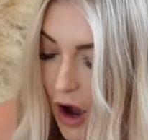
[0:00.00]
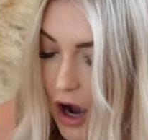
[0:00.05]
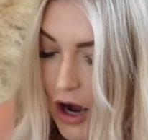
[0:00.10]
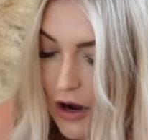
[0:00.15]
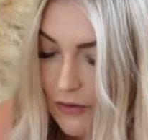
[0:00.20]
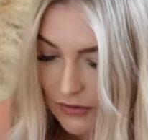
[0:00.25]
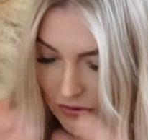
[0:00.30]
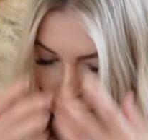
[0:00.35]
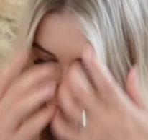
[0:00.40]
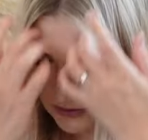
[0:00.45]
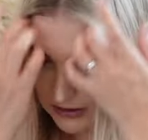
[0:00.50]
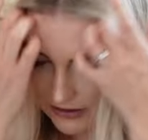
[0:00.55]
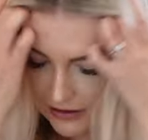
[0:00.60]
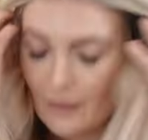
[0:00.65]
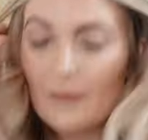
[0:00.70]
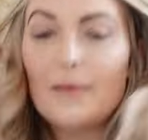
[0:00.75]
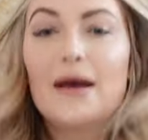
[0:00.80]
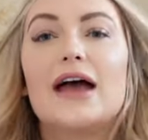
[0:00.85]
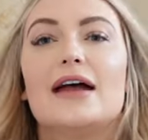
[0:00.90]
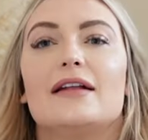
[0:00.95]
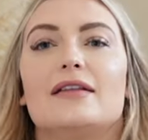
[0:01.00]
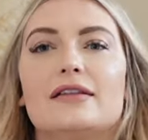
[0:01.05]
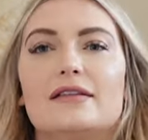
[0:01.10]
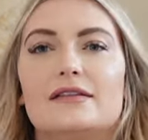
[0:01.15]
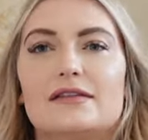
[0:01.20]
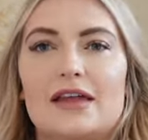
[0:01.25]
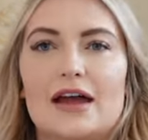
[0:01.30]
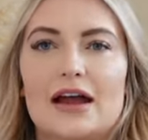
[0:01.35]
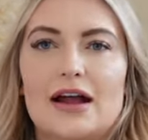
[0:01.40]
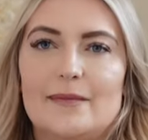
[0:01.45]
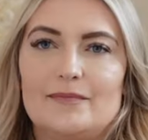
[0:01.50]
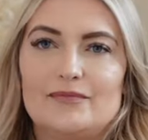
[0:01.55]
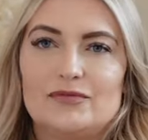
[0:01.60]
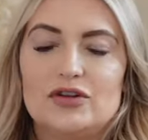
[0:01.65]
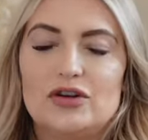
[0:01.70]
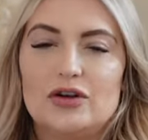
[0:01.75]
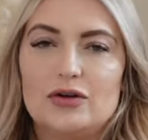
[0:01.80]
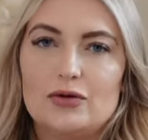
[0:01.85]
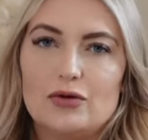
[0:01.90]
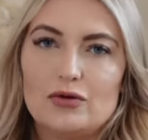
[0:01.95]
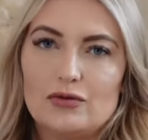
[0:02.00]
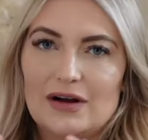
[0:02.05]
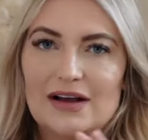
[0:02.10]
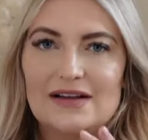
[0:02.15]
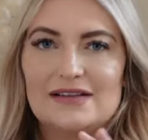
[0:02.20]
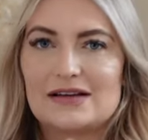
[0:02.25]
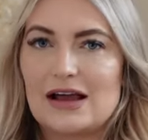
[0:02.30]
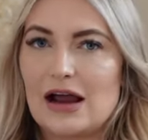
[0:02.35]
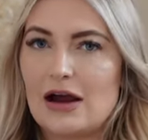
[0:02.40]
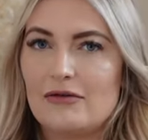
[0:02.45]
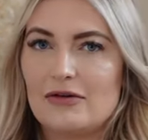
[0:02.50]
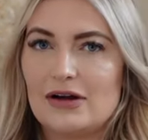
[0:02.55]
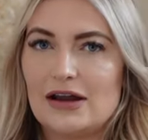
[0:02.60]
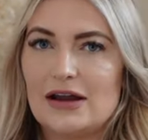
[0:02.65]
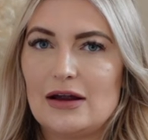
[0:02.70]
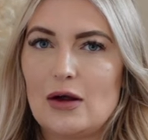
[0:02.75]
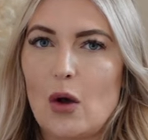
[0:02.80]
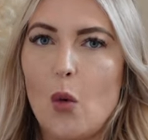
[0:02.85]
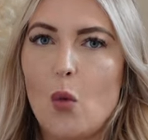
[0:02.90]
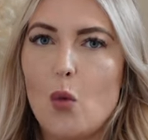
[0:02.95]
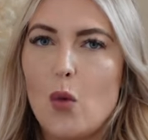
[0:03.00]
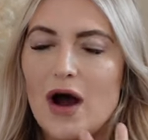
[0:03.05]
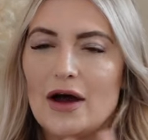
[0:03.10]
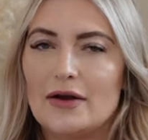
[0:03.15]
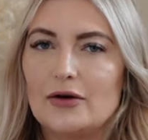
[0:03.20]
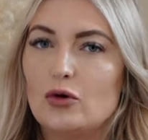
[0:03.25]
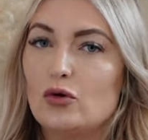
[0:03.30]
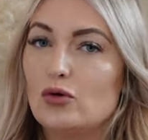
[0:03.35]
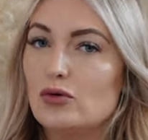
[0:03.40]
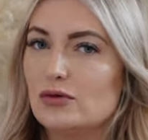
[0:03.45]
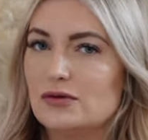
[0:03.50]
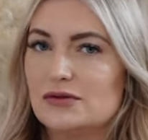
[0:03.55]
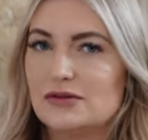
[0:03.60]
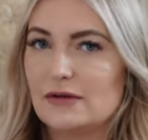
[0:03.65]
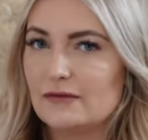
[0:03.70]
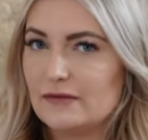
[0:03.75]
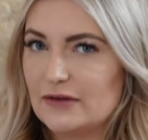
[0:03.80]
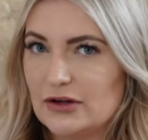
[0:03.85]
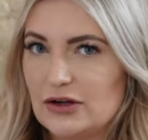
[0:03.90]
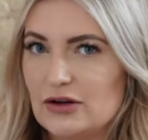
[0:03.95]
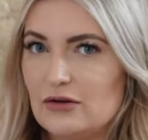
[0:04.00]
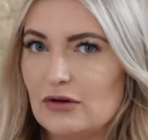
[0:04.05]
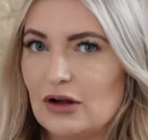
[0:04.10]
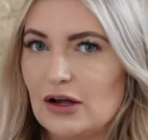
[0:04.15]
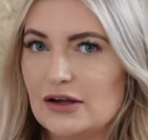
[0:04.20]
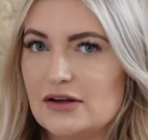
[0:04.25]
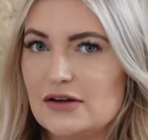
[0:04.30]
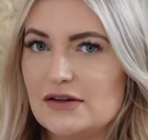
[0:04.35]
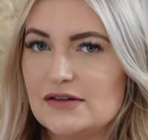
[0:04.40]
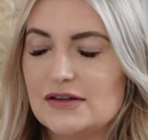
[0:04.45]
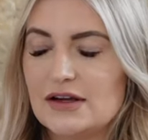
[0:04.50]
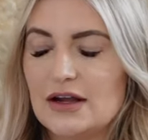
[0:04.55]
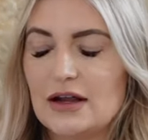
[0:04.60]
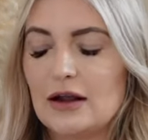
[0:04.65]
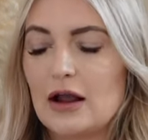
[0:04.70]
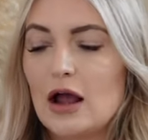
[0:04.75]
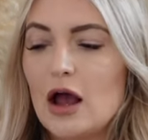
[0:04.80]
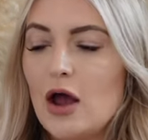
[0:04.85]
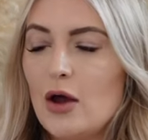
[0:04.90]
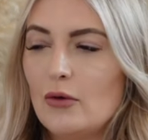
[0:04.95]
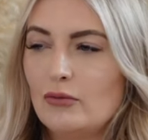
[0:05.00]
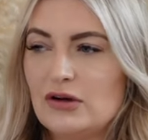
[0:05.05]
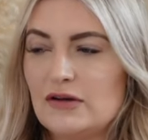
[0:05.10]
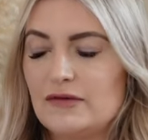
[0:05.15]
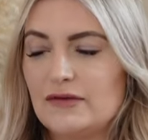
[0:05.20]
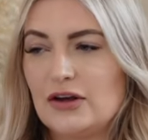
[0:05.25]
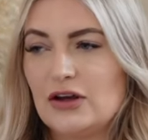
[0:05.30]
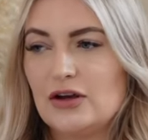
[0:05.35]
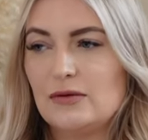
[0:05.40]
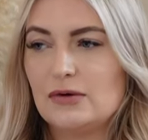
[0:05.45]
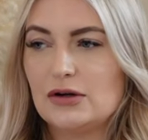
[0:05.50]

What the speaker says: I would recommend that you always carry one or something you like using with you,